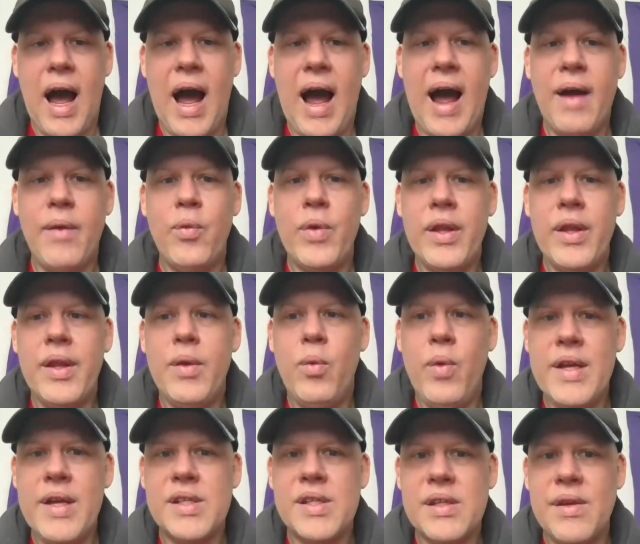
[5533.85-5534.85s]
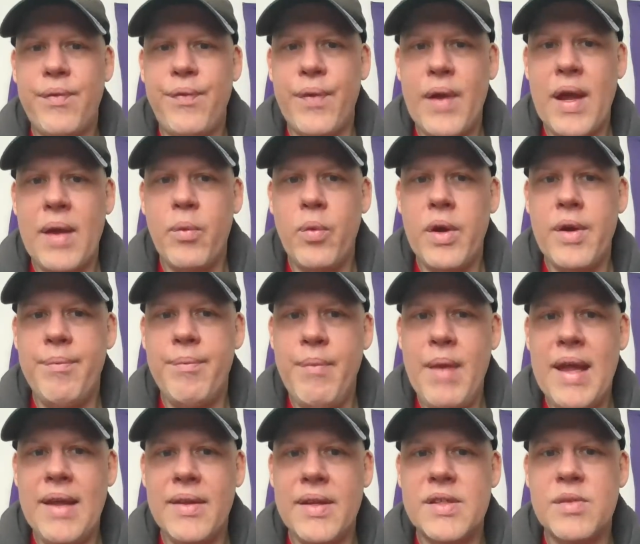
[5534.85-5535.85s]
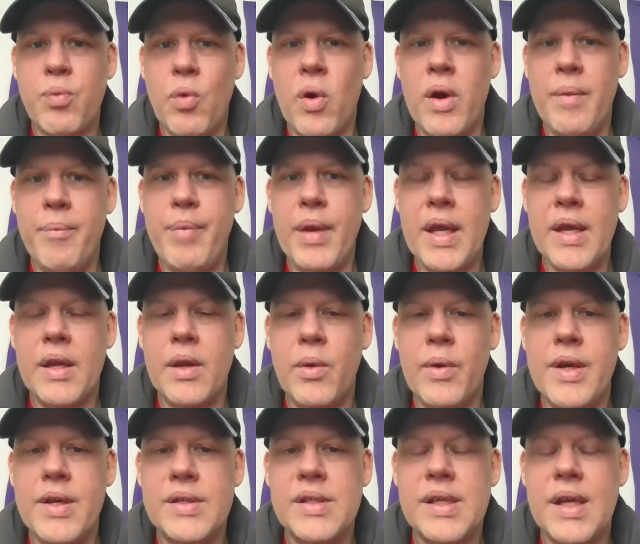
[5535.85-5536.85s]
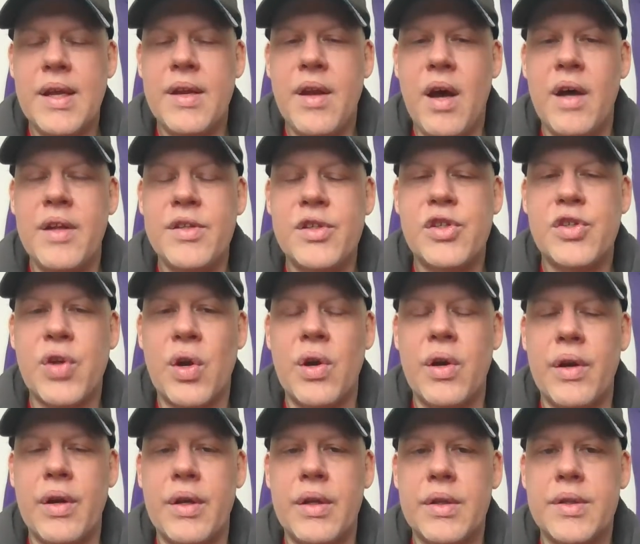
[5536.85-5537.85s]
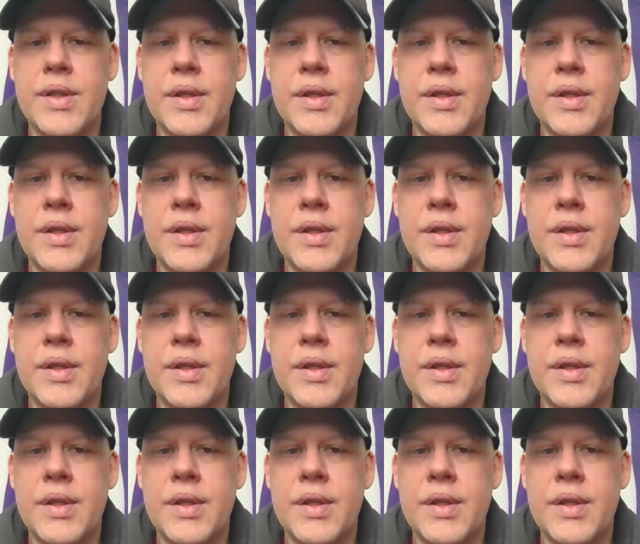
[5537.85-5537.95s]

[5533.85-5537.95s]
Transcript: I really wish that Fred wouldn't make this more ambiguous and uncertain,